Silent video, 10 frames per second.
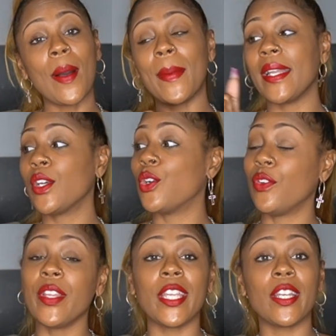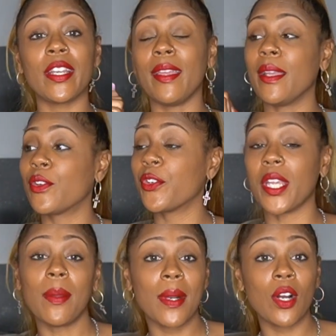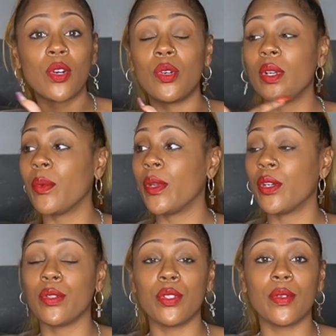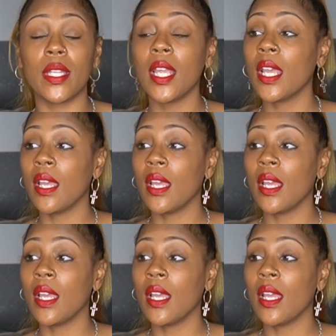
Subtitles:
I'm about to go over here and create my own, and we're gonna do it.